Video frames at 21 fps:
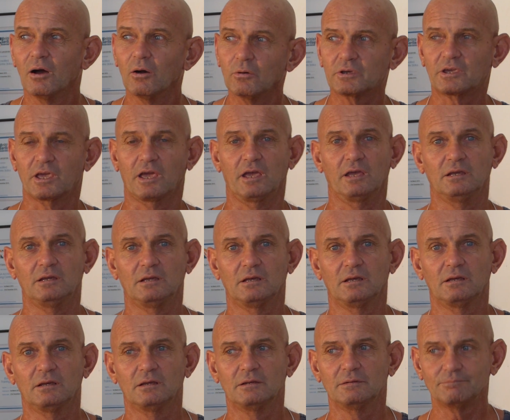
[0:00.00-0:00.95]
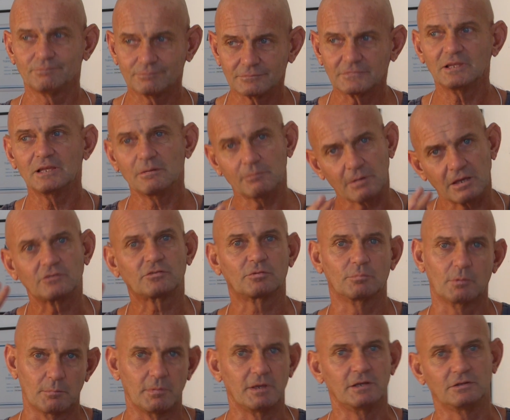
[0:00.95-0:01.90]
okay, he made
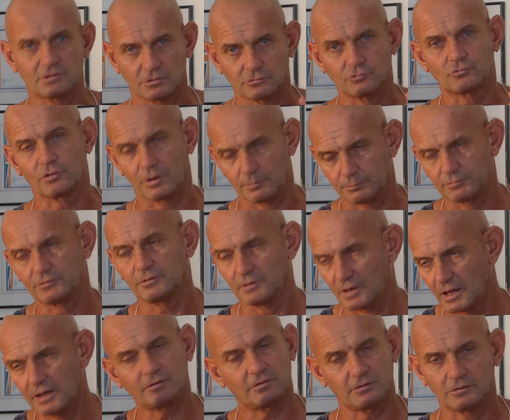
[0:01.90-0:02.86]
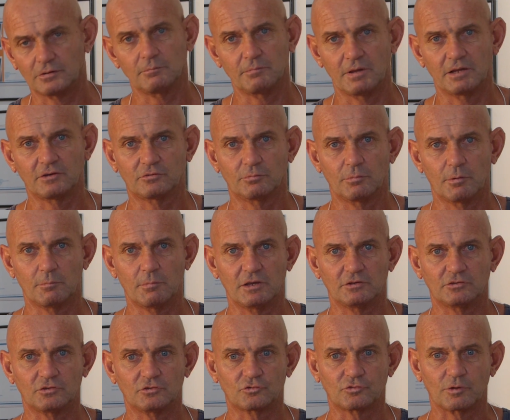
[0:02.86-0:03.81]
some amazing trips. Yes, he did make some
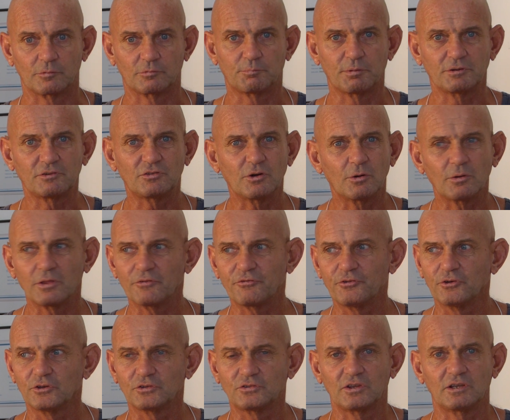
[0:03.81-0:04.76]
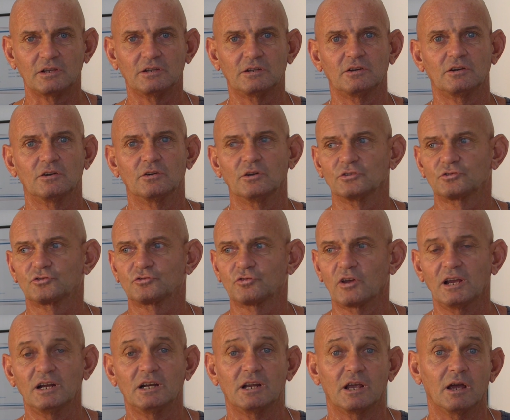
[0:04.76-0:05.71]
amazing trips. But you know, the first thing he did in
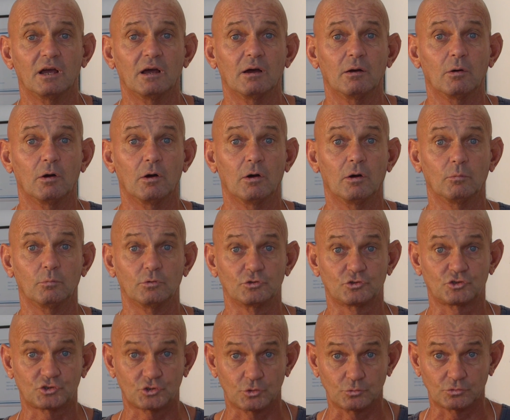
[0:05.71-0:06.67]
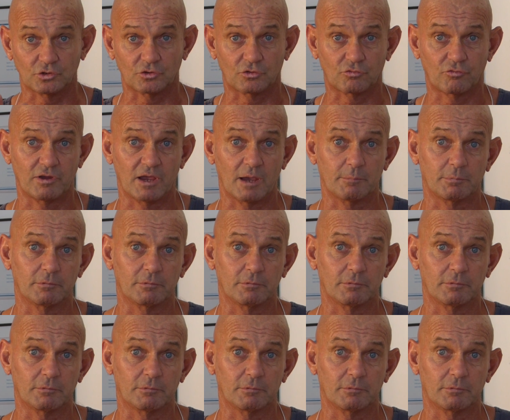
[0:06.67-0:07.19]
Australia was shoot at 3